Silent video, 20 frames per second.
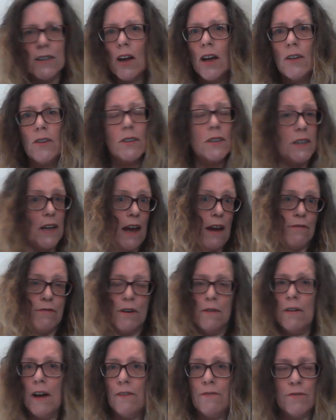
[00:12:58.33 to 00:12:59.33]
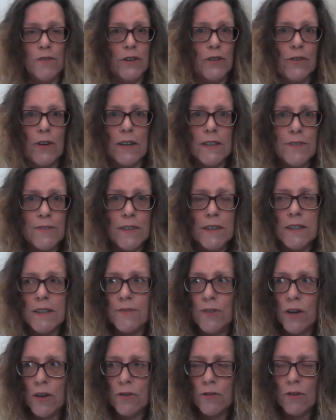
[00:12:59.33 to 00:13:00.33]
I looked everywhere for a dress for this
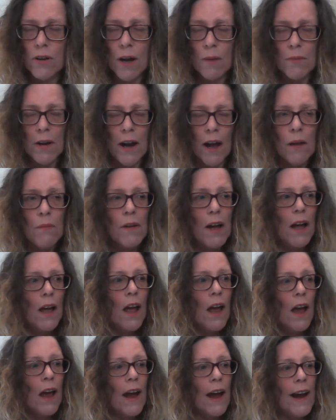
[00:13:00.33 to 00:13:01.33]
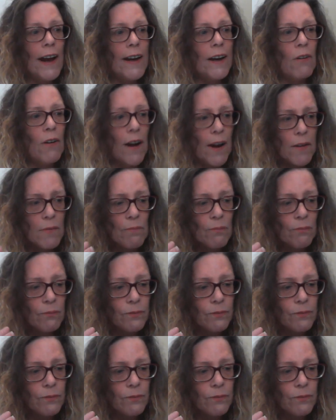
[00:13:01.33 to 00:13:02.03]
funeral coming up. Anyway,